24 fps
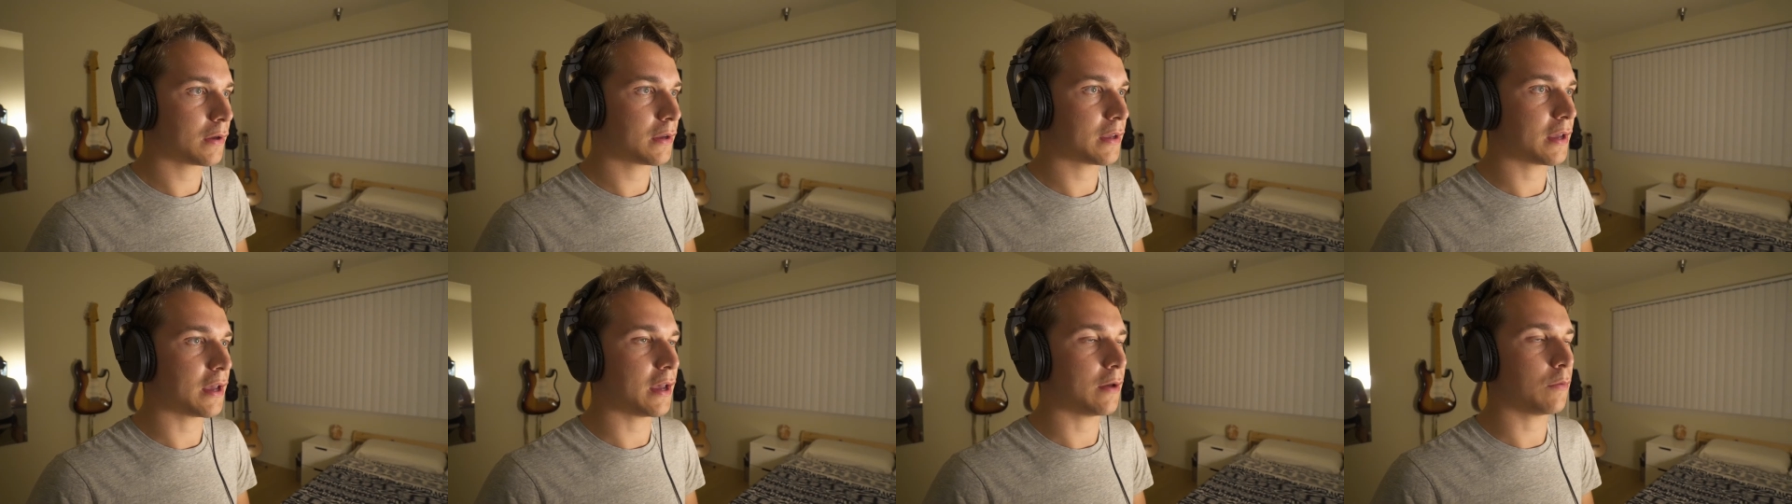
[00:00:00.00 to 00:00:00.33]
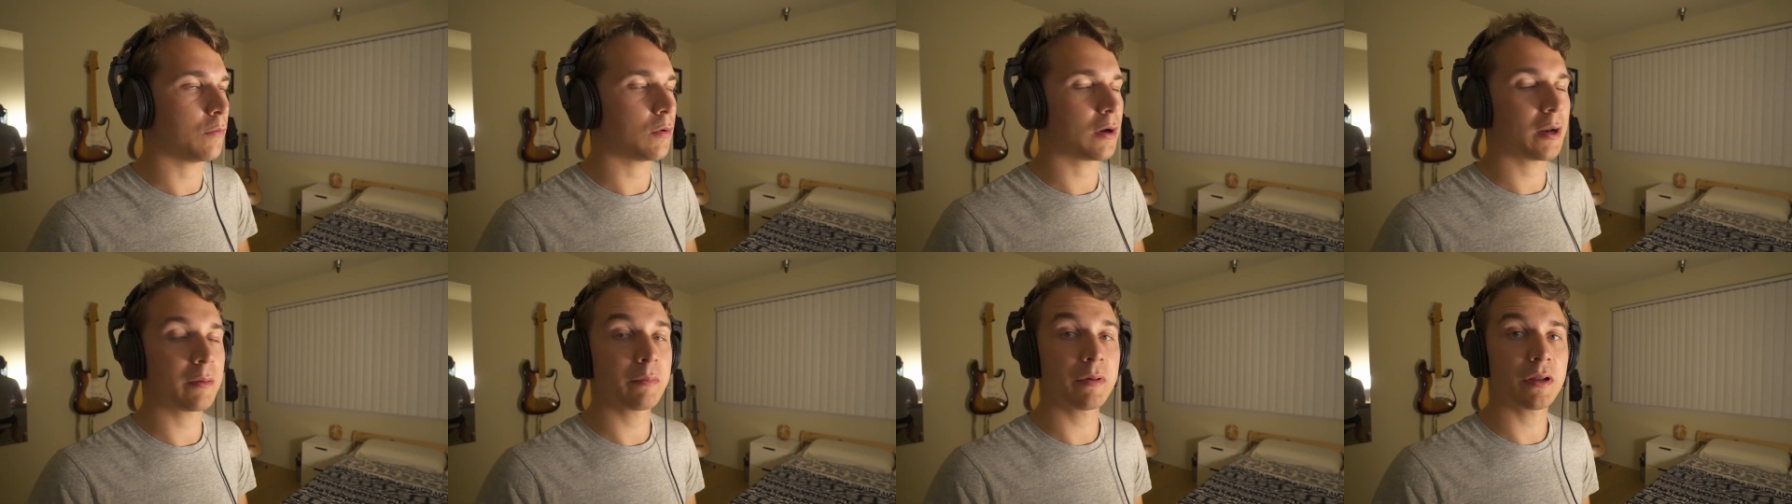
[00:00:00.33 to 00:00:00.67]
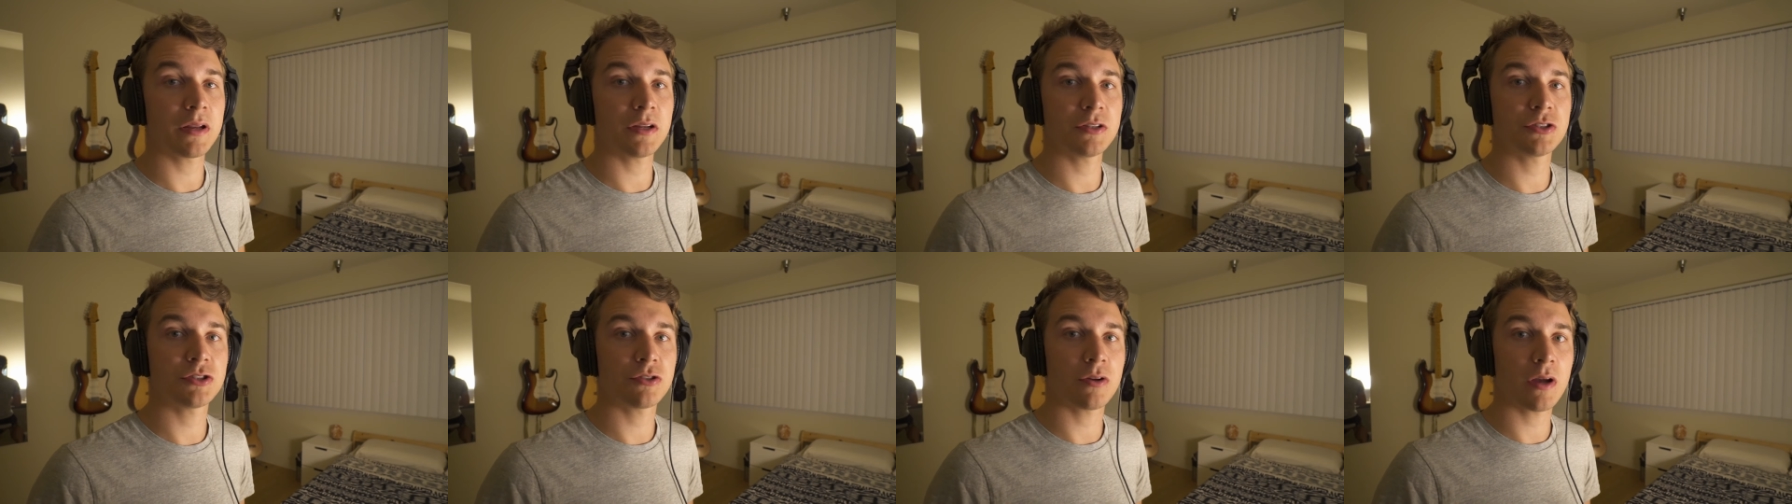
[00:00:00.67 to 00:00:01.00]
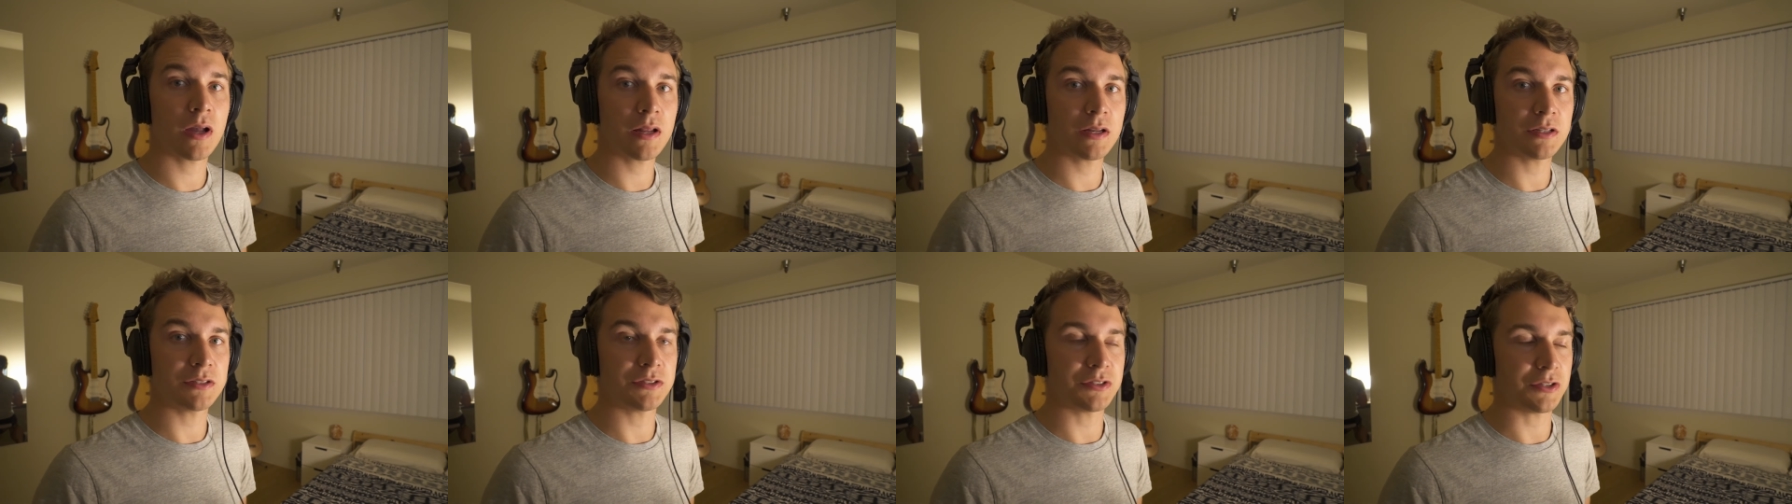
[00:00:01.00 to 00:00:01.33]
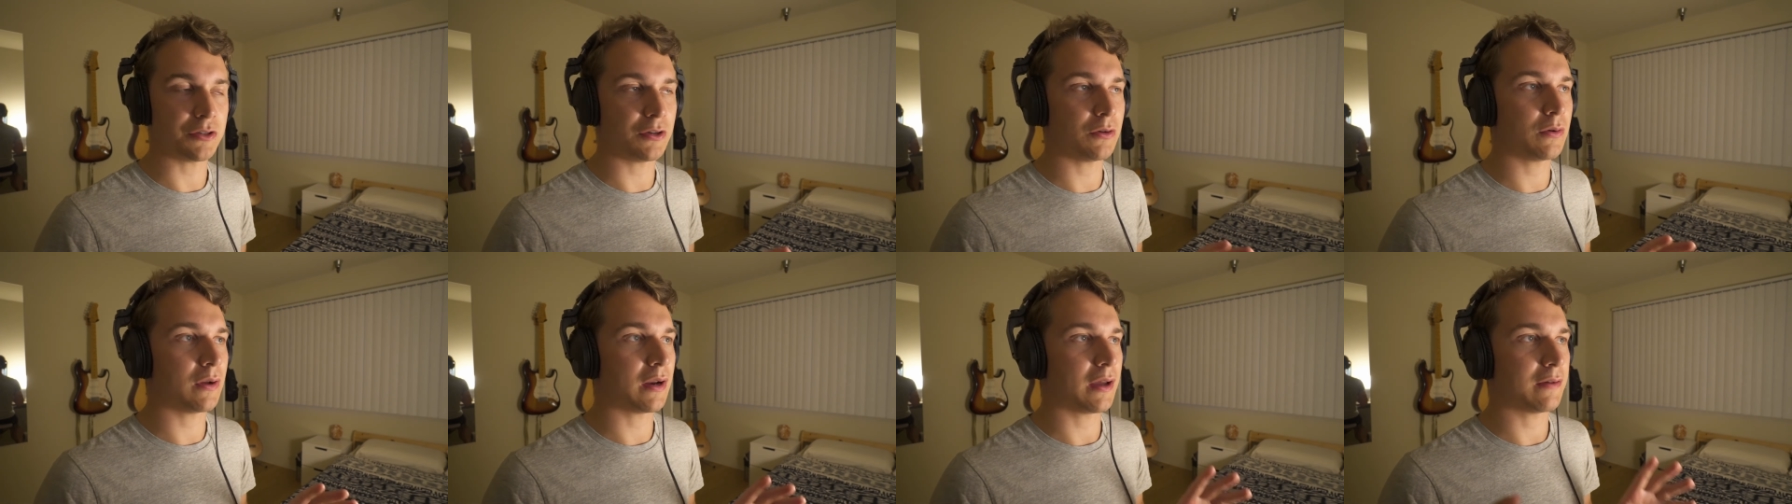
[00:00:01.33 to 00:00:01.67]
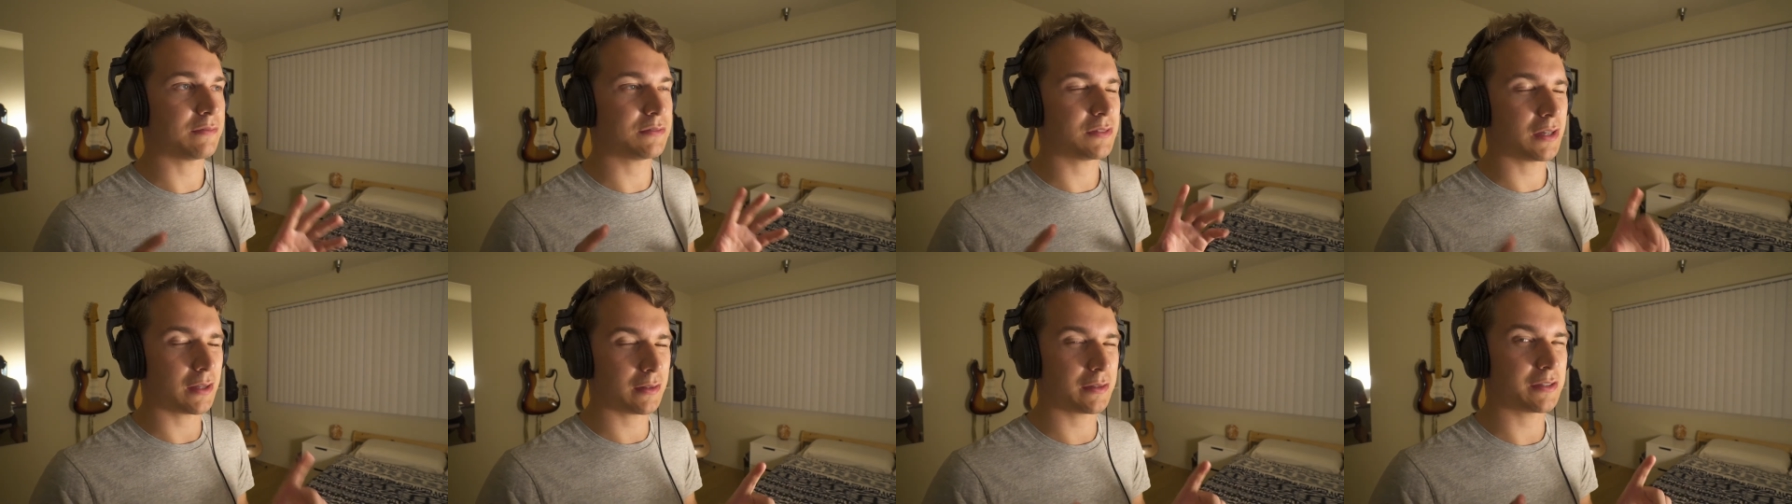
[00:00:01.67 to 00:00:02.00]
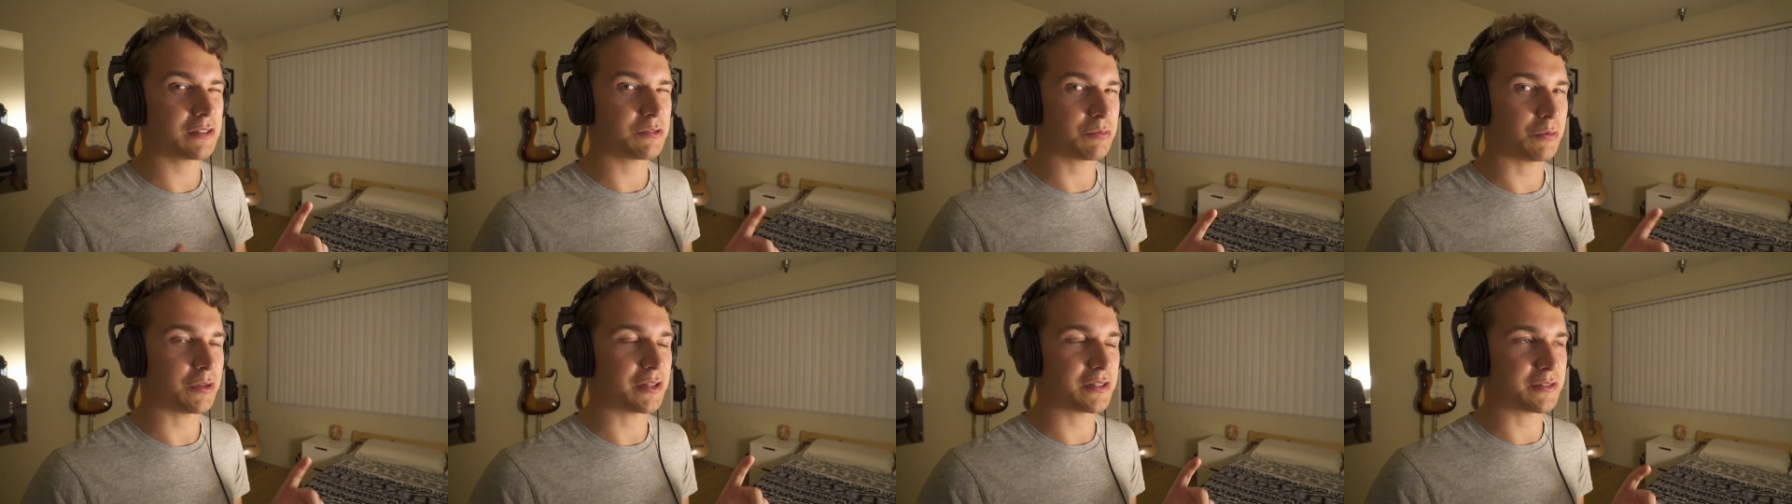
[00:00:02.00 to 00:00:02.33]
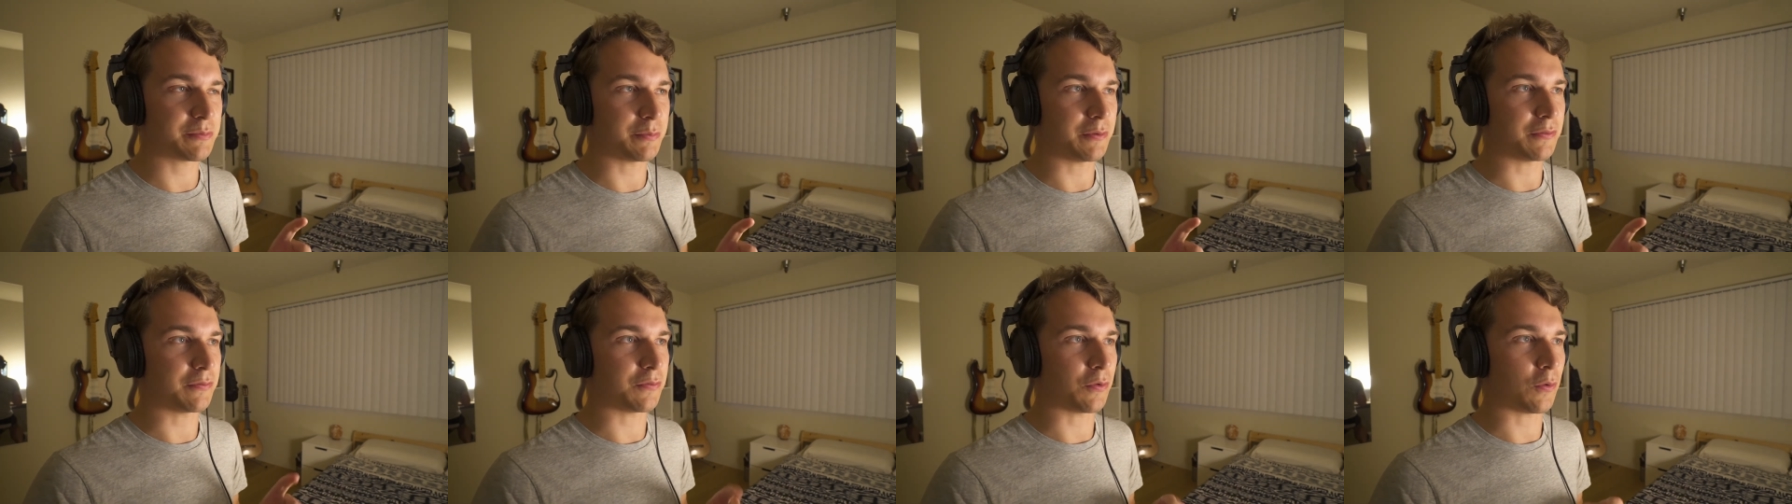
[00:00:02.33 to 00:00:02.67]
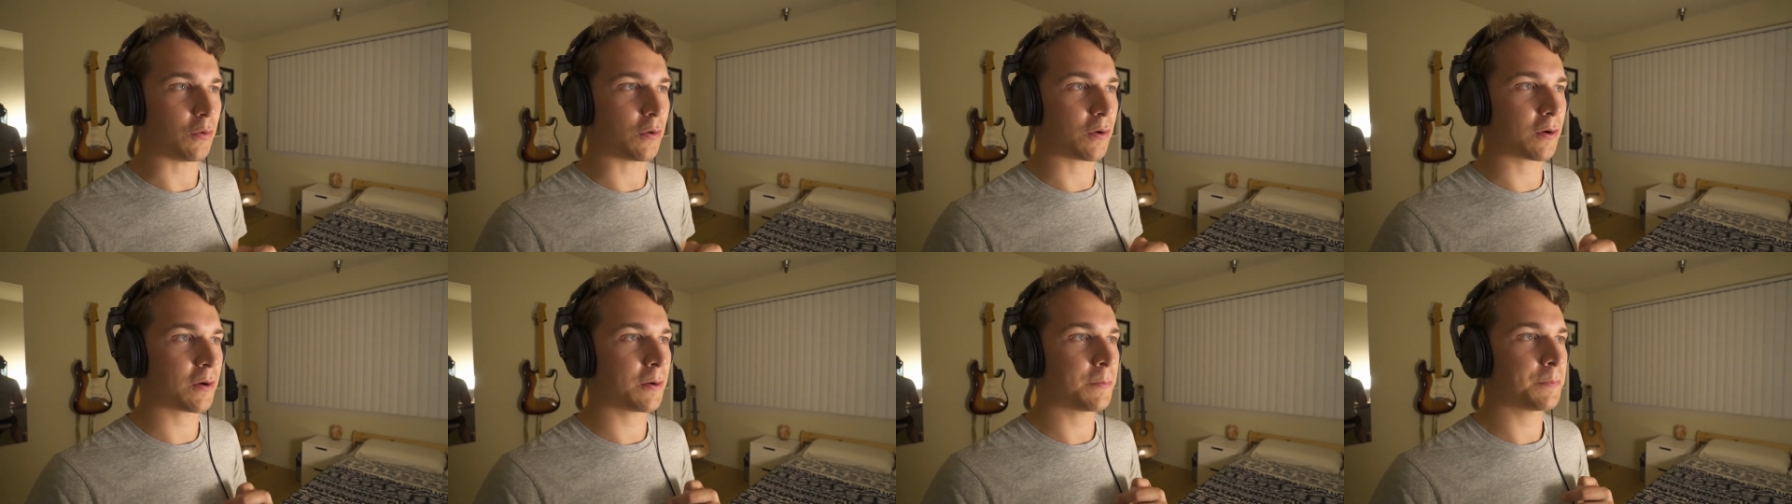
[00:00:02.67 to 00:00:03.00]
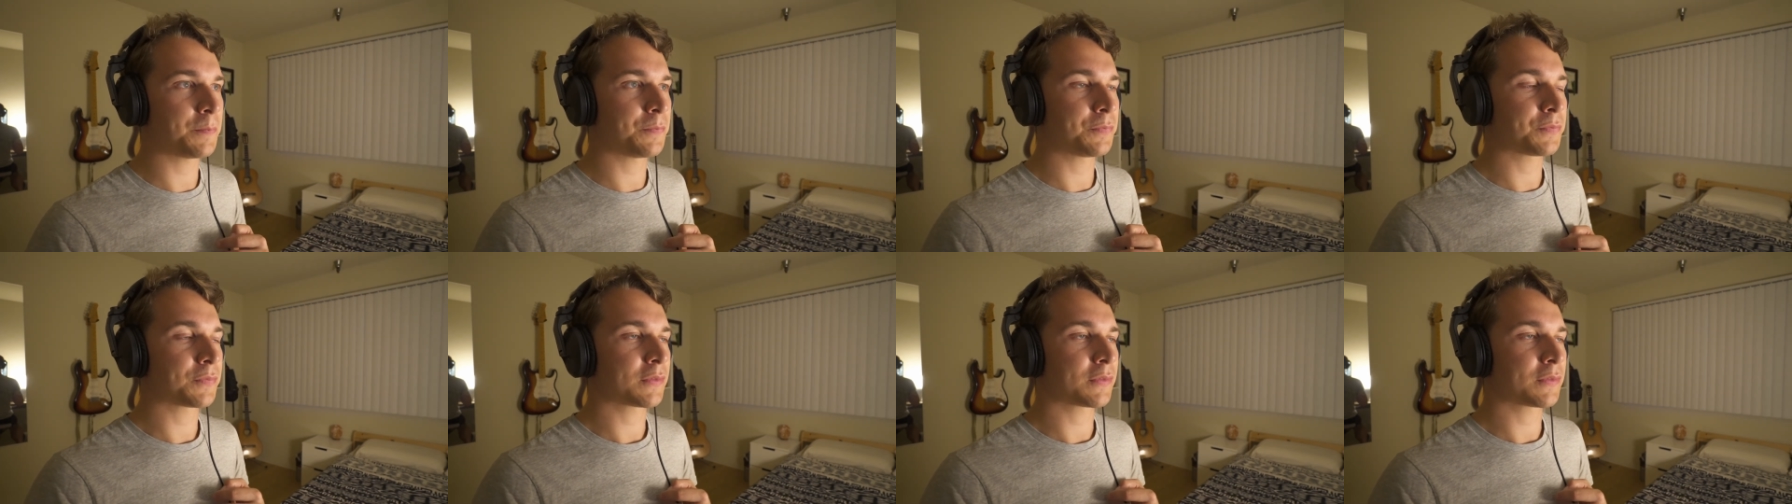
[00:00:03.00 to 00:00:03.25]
Okay, what I'm gonna try to do, and I've done this once before,